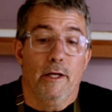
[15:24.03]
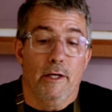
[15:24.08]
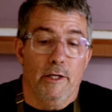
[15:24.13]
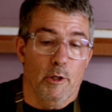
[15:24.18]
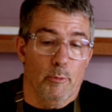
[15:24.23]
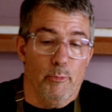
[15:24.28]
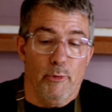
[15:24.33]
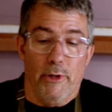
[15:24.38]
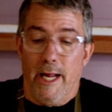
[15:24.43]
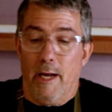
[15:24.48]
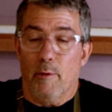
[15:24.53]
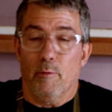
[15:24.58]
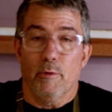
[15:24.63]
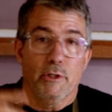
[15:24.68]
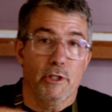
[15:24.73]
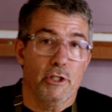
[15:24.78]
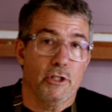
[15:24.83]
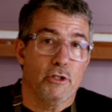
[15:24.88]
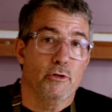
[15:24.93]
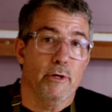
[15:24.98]
Your plant will
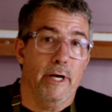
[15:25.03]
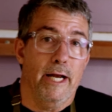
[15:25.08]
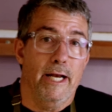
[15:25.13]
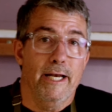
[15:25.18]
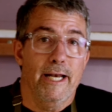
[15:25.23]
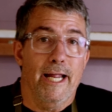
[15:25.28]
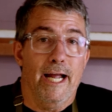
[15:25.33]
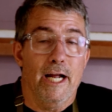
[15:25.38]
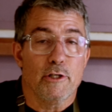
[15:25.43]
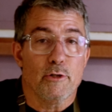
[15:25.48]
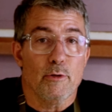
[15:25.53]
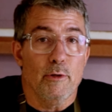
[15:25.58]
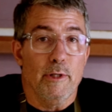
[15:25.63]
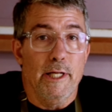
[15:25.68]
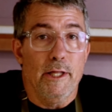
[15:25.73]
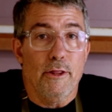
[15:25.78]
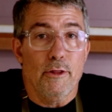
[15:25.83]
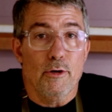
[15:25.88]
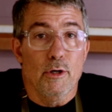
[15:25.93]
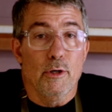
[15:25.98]
just drain
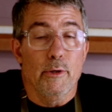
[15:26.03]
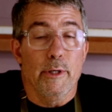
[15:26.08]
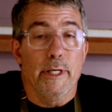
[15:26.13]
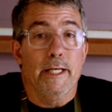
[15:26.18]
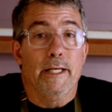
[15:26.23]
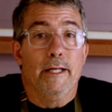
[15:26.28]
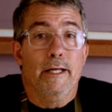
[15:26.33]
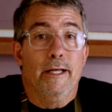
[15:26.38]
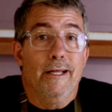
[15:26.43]
naturally through it.